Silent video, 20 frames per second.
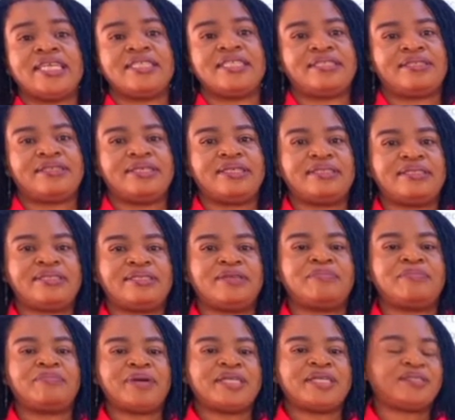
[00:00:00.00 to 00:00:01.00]
interesting
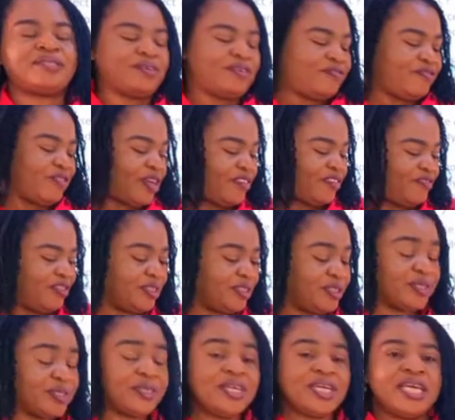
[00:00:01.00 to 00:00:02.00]
part of our
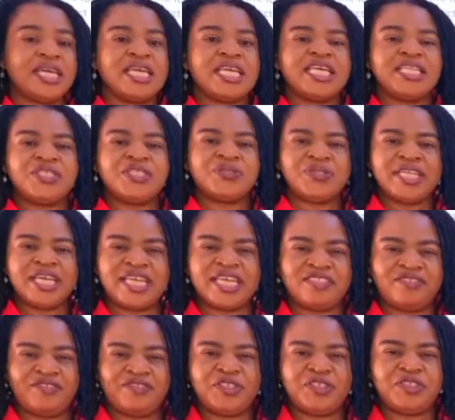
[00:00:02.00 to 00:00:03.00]
video. In
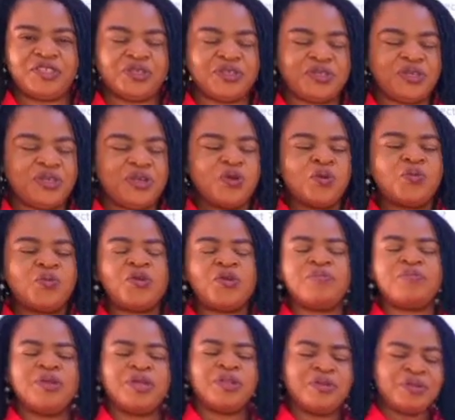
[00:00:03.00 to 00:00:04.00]
today's video,
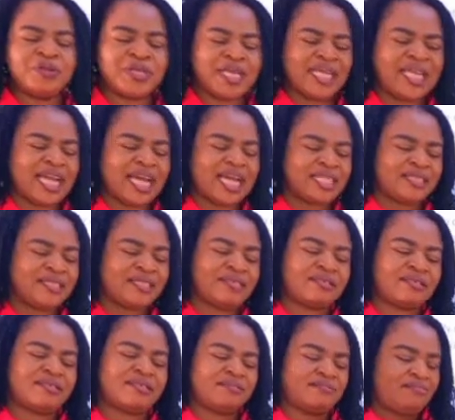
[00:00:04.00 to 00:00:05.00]
we'll be looking at
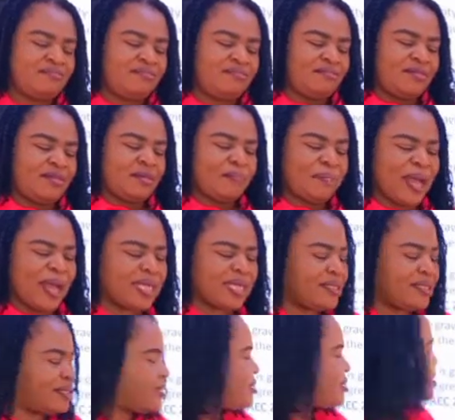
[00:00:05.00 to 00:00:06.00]

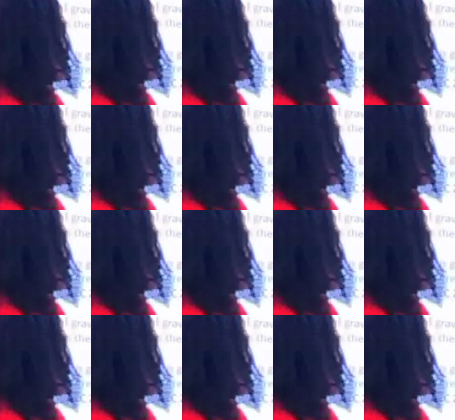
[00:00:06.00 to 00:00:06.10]
past